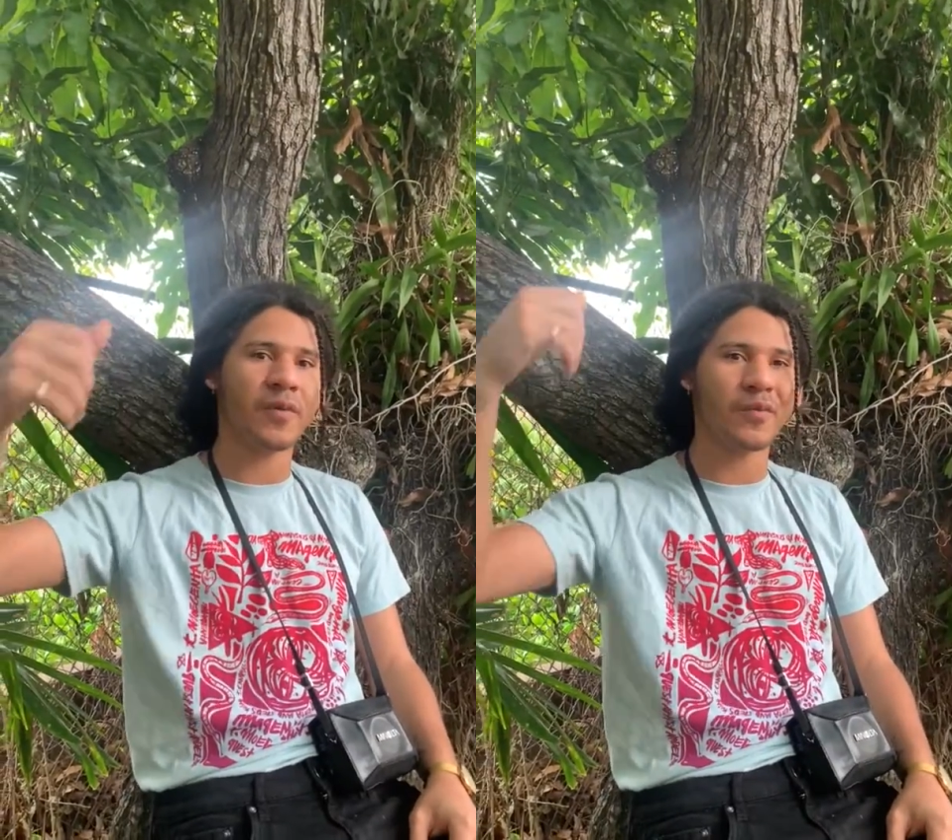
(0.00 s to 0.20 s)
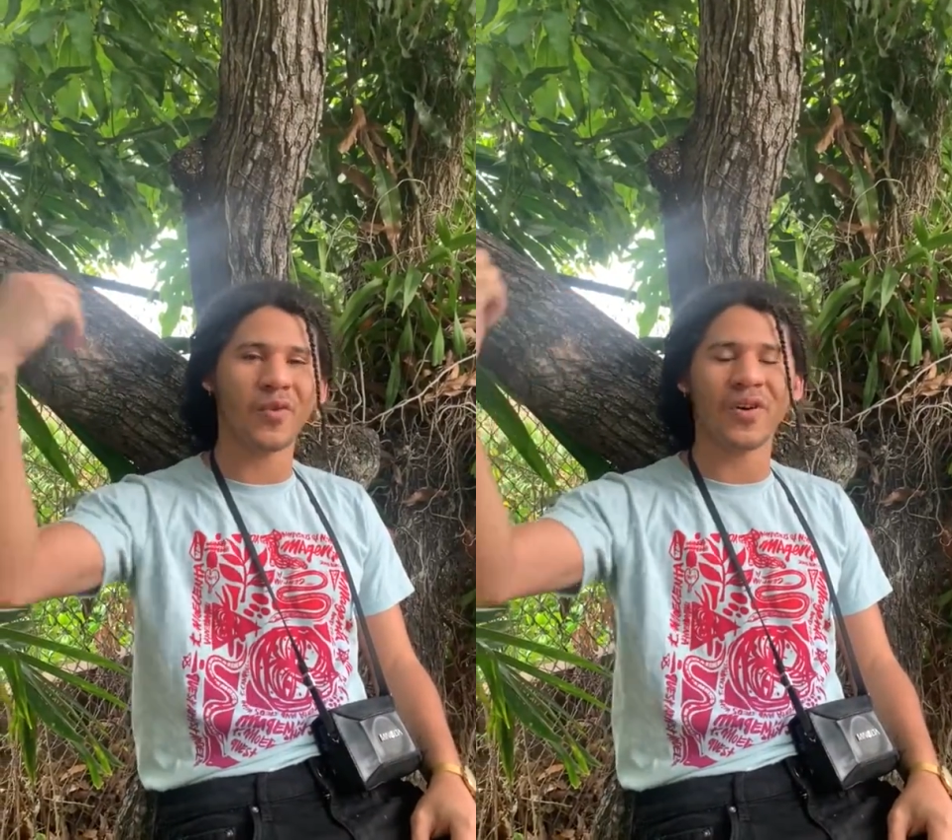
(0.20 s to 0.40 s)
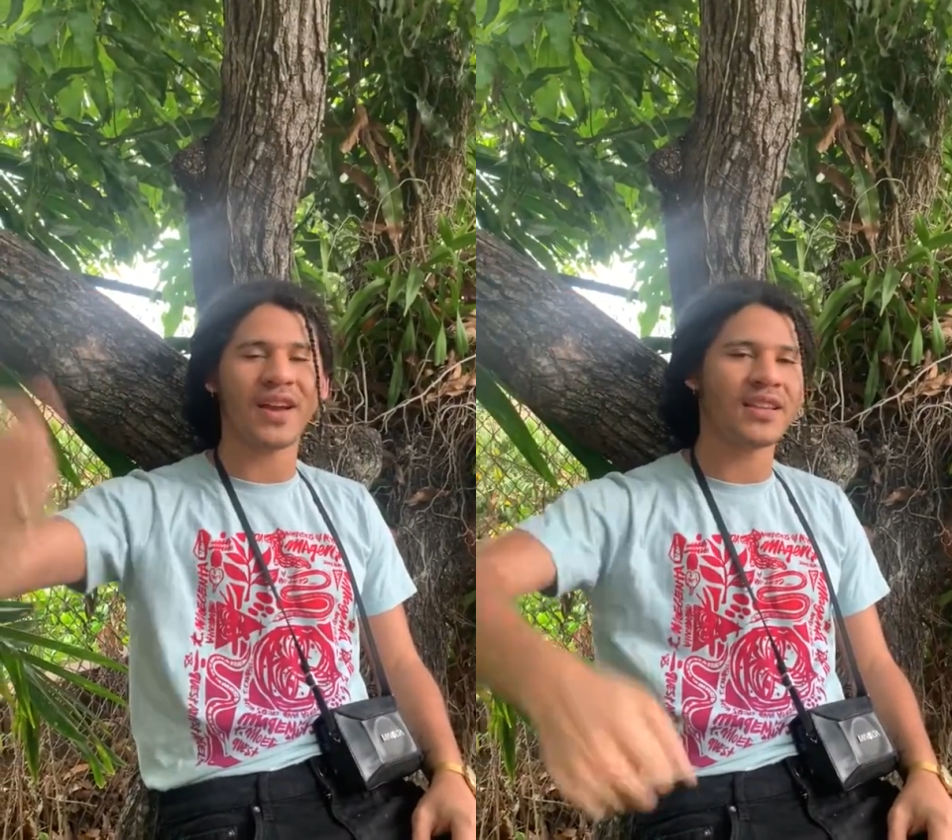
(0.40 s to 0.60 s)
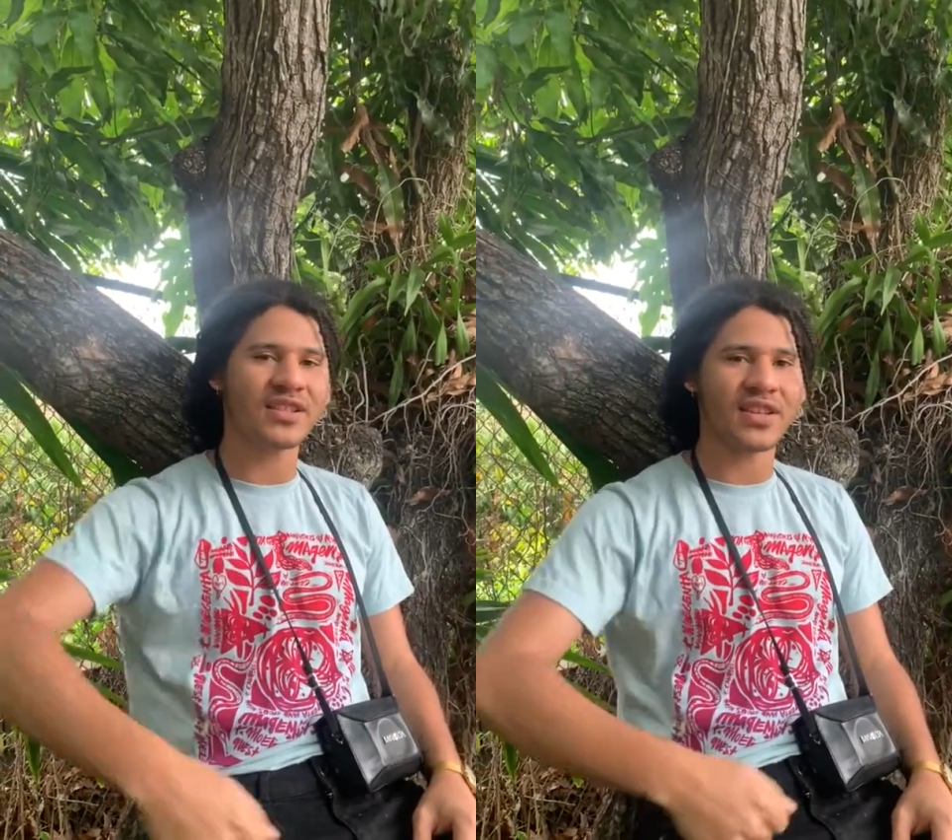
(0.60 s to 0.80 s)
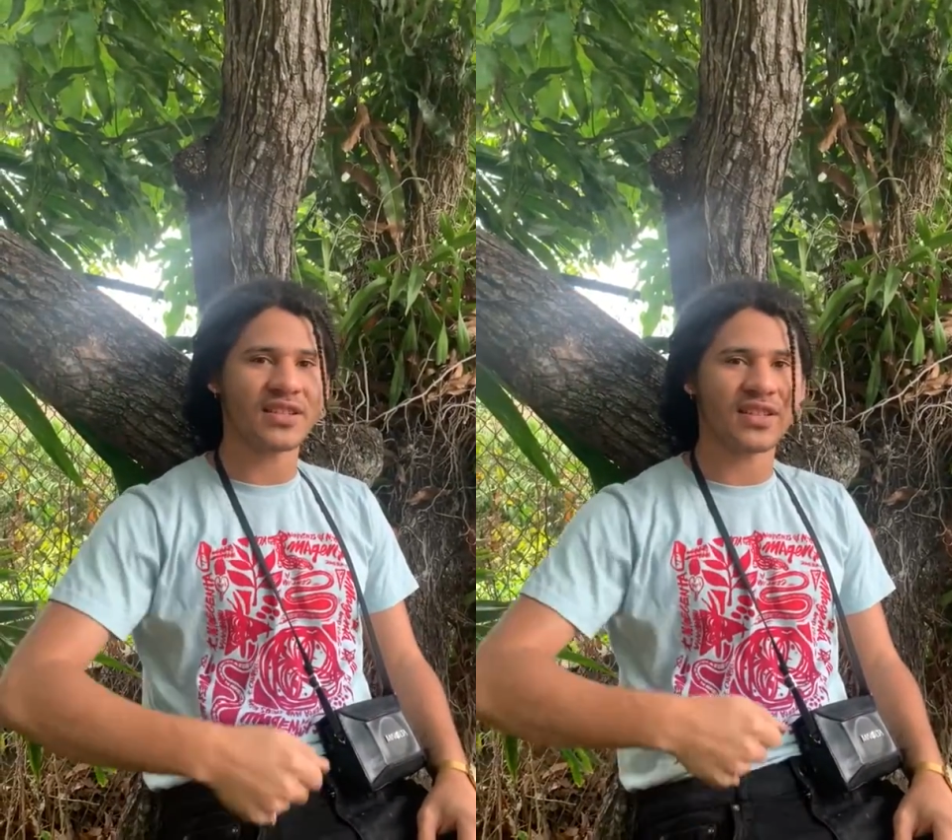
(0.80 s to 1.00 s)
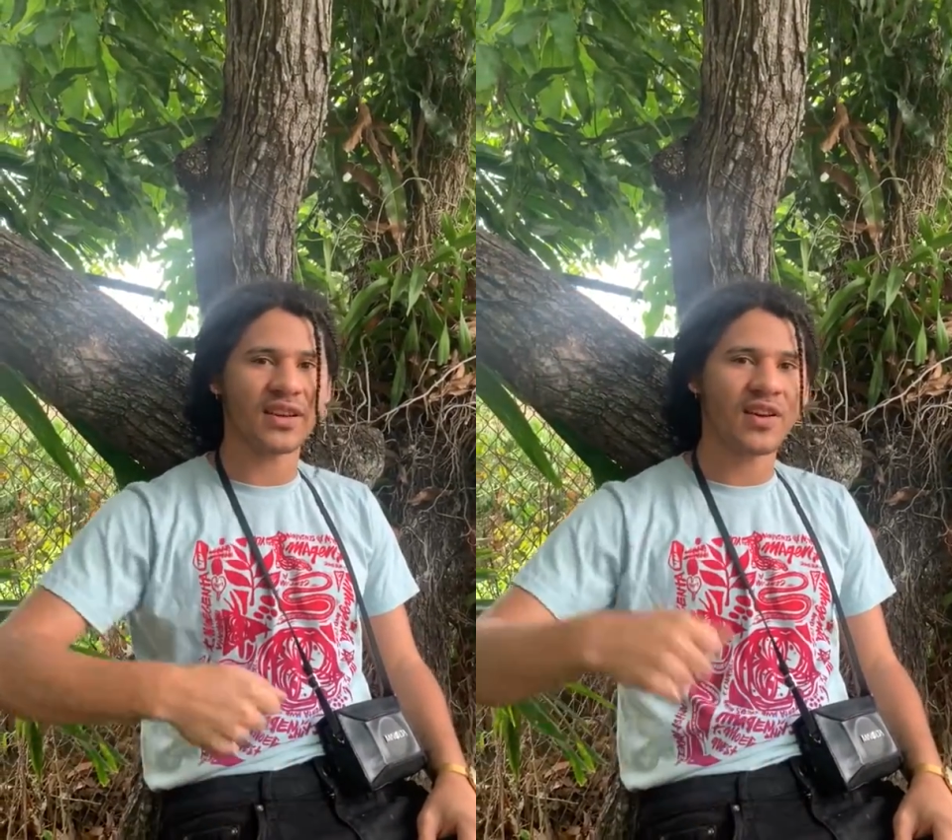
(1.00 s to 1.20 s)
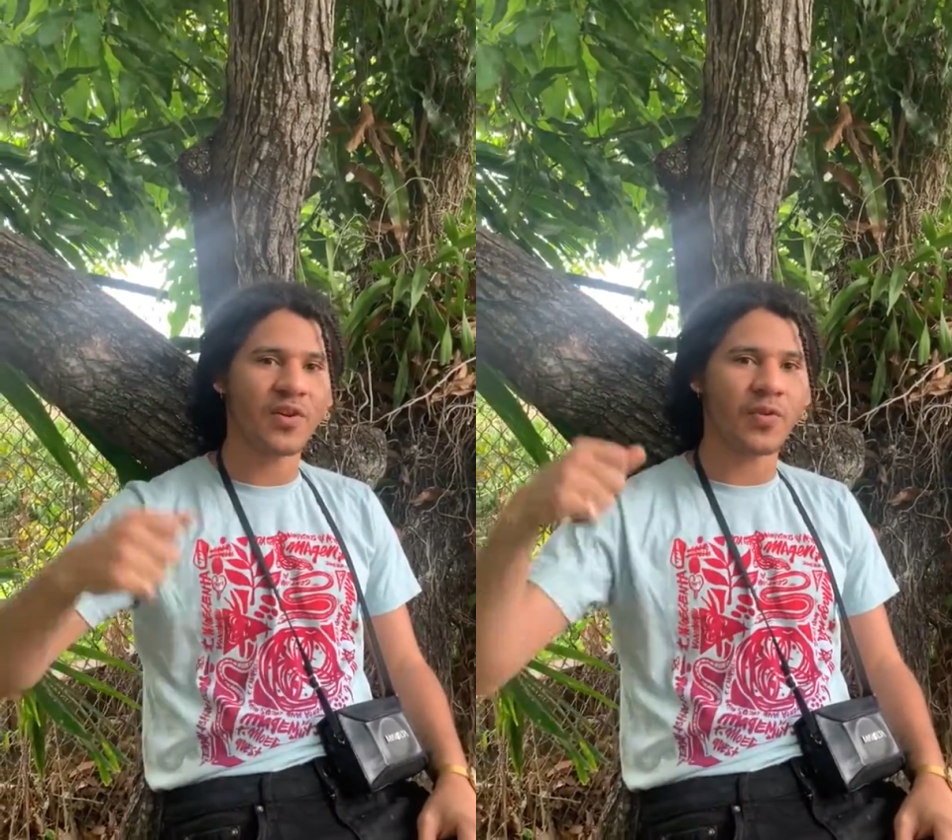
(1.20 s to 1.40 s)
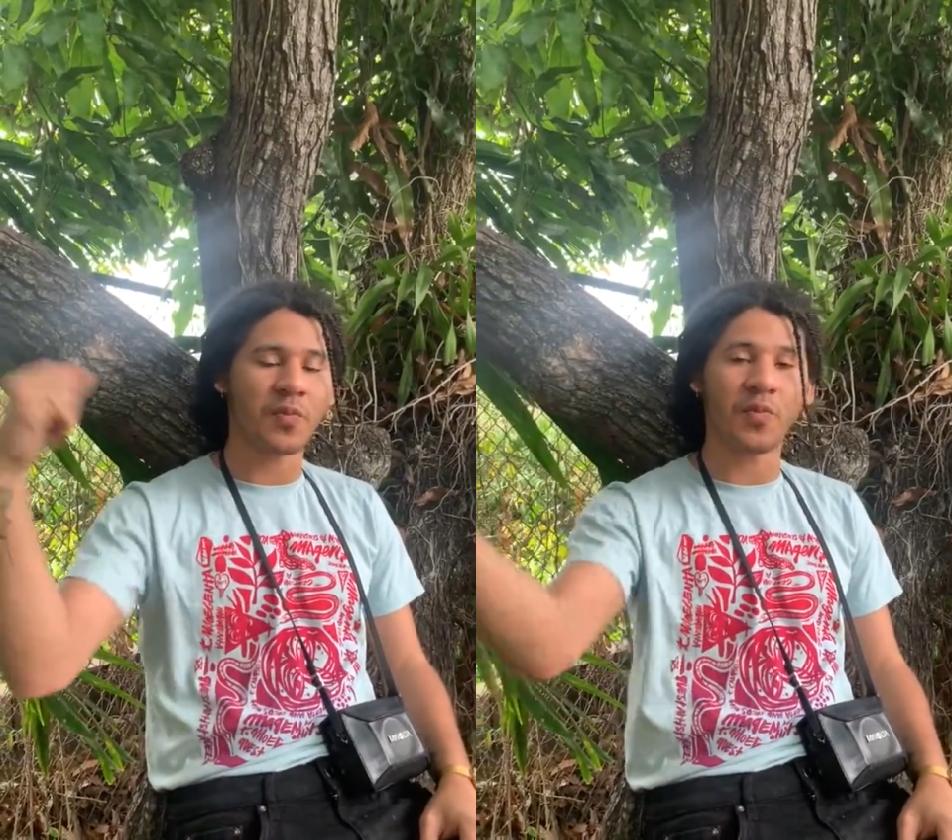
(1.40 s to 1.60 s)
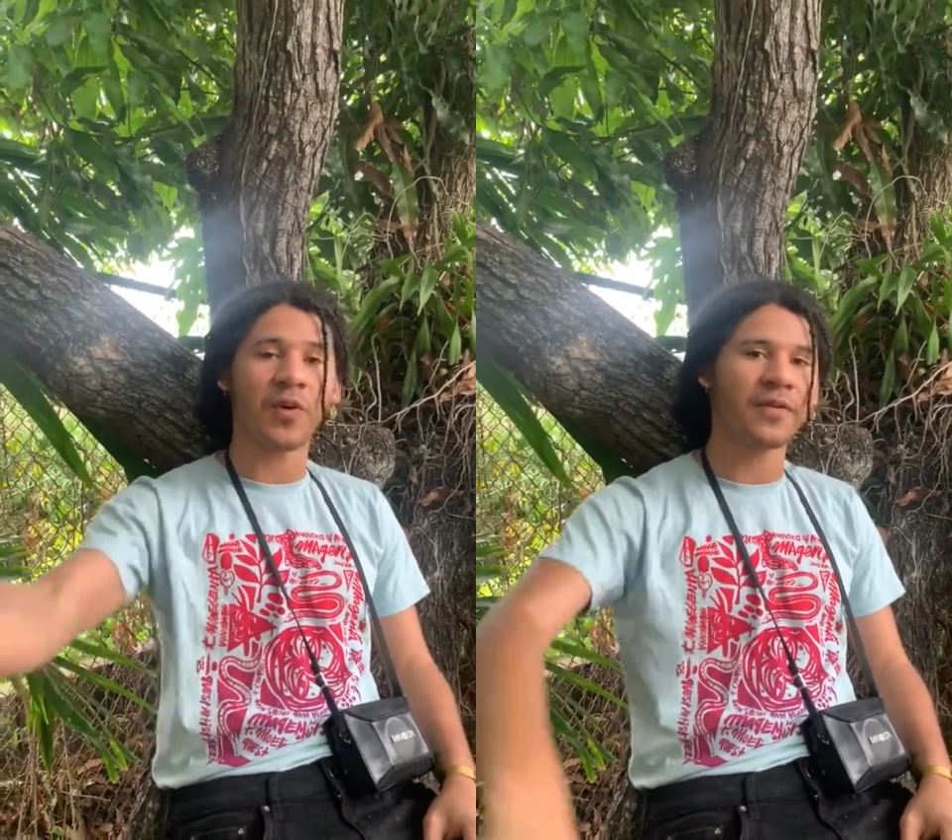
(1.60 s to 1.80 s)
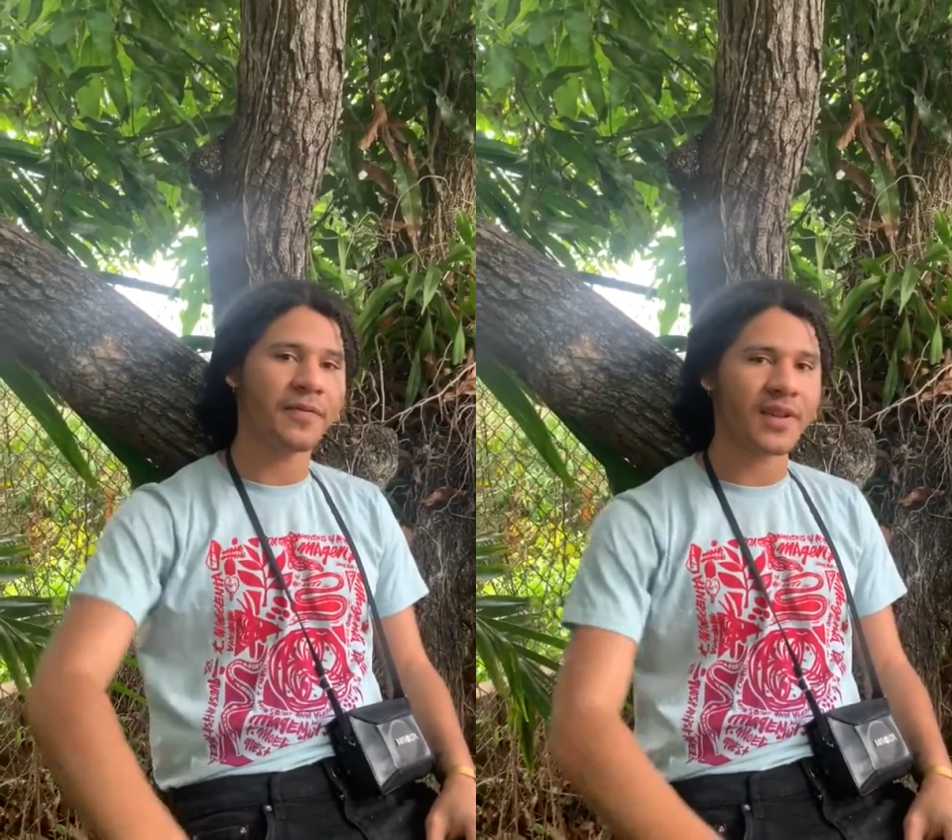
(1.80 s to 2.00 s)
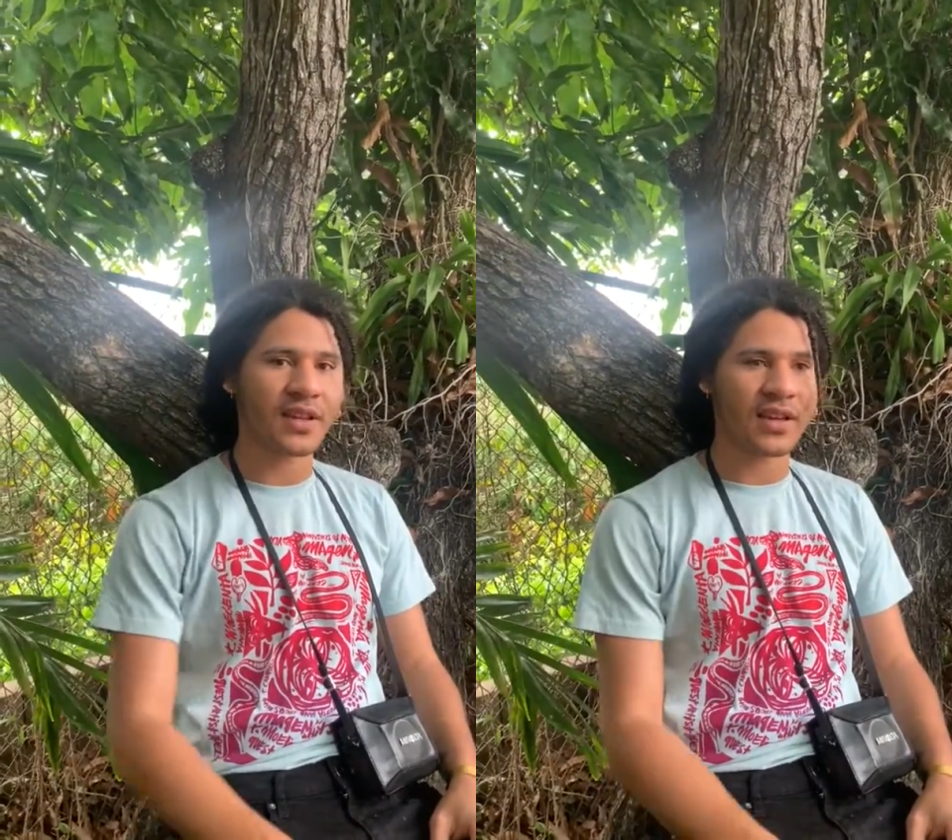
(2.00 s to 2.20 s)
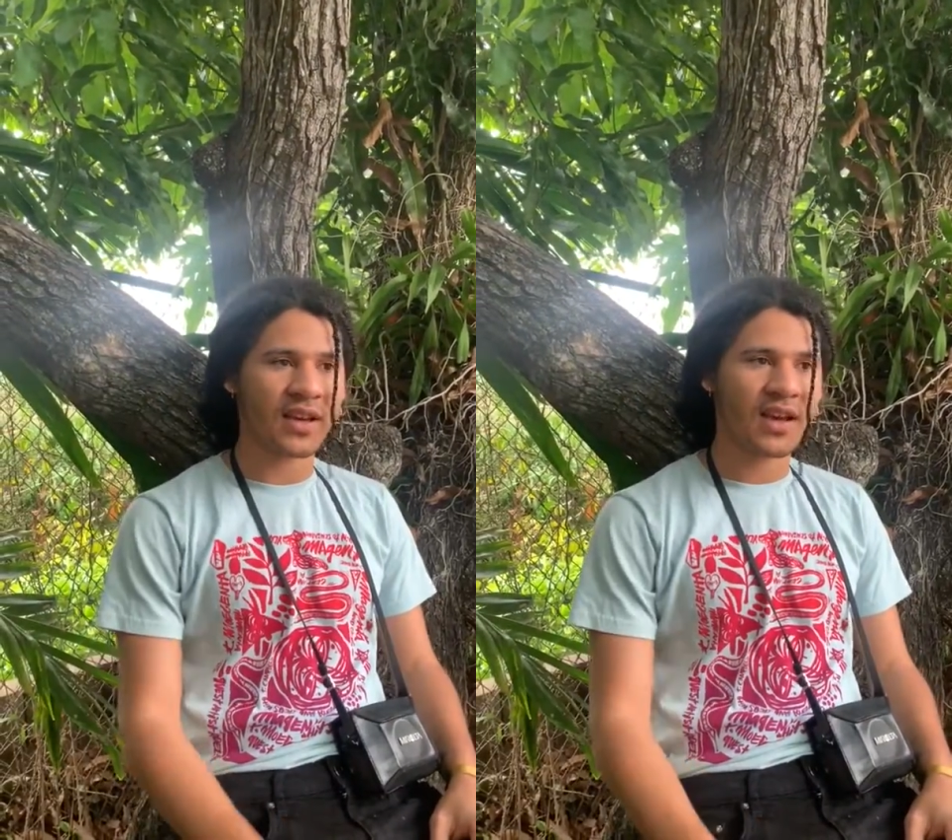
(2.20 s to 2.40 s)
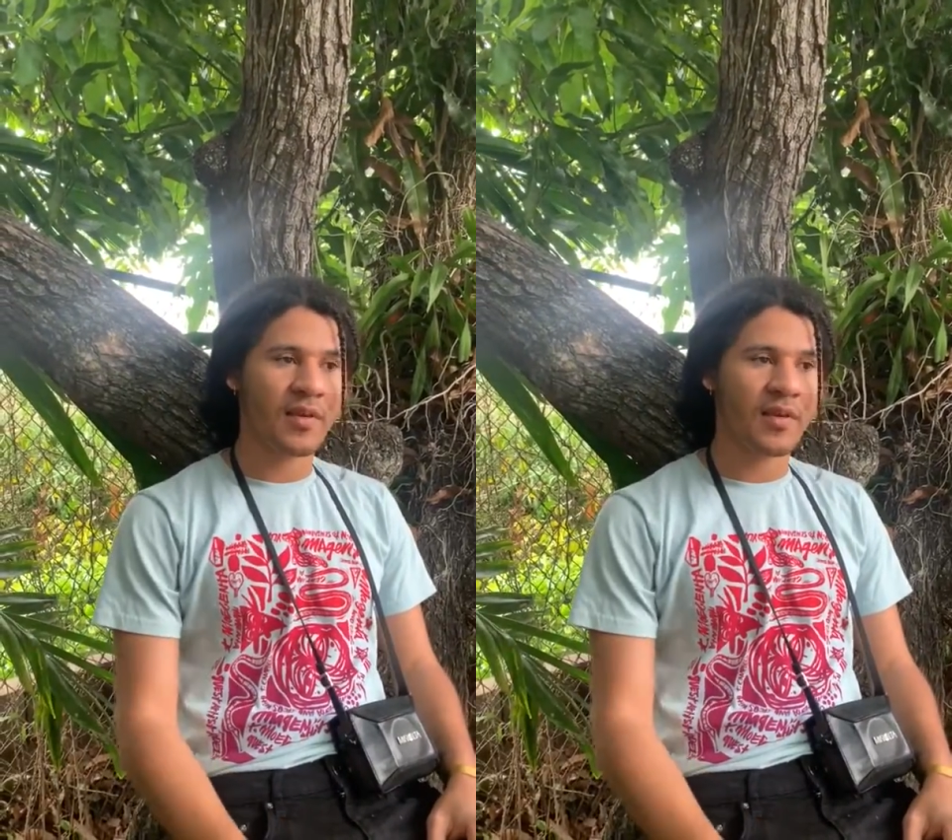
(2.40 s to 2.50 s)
more energetic, with more feeling.